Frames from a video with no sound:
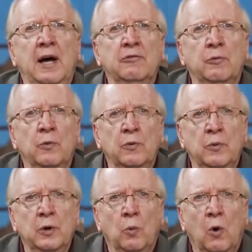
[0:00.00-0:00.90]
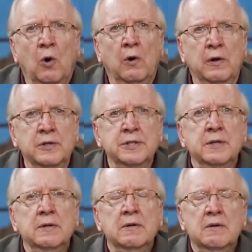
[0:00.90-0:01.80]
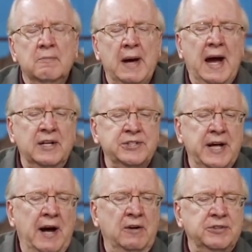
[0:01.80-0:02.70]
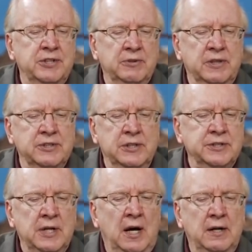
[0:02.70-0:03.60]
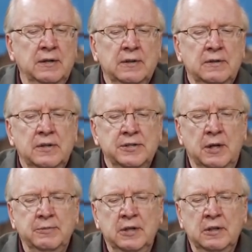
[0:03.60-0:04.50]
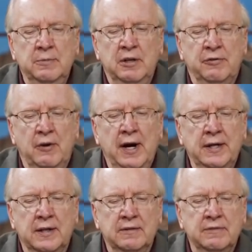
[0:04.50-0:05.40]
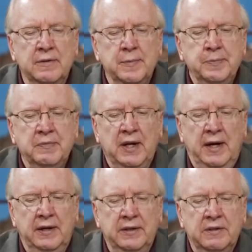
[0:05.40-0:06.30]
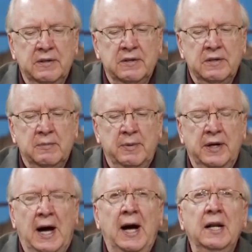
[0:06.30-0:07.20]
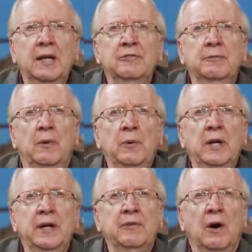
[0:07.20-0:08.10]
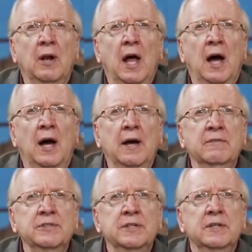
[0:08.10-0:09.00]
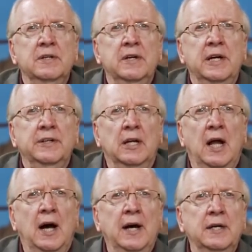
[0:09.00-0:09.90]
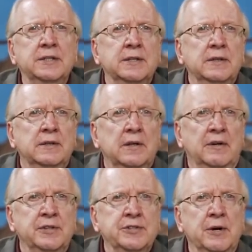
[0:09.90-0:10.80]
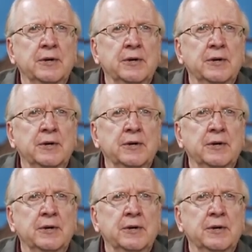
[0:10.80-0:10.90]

to have rewards passed out to us. It's not something to be afraid of. We live our lives in the light of